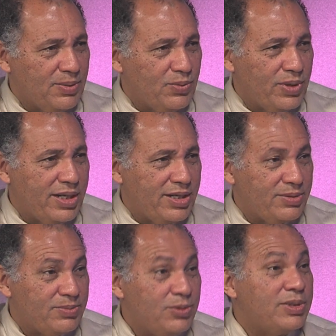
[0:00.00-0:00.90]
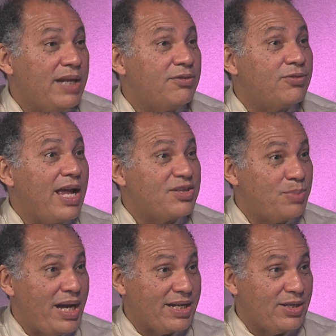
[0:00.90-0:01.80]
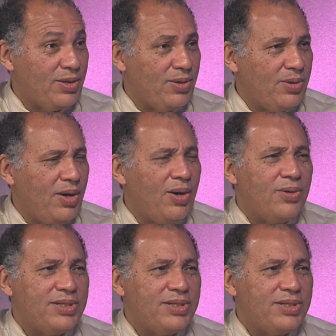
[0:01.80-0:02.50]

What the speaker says: where you can have a flashback and go, oh